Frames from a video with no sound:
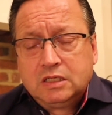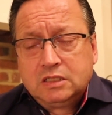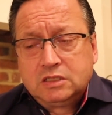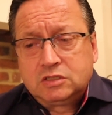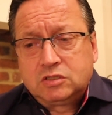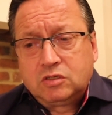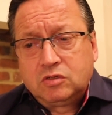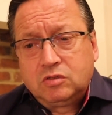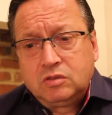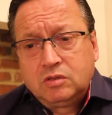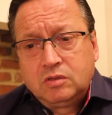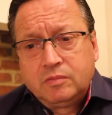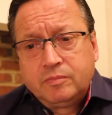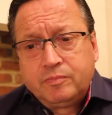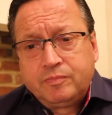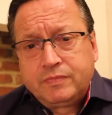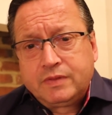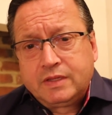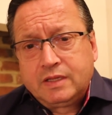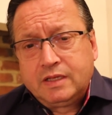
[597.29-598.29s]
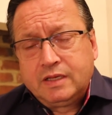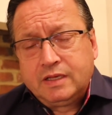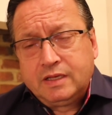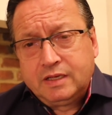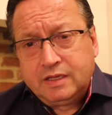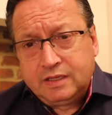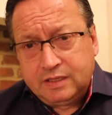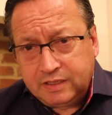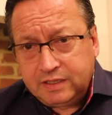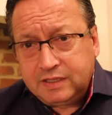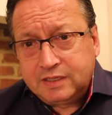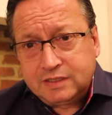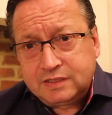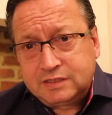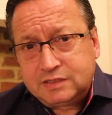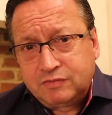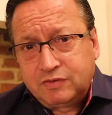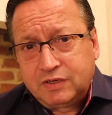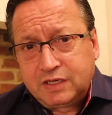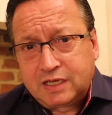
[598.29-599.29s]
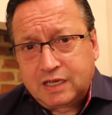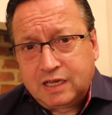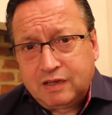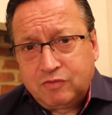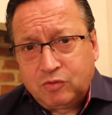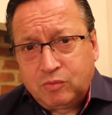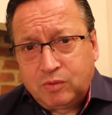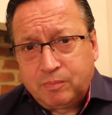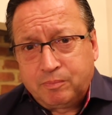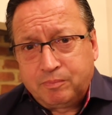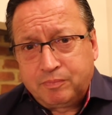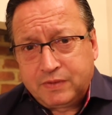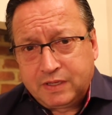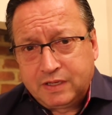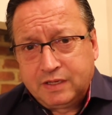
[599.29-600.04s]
So it's a very clever one.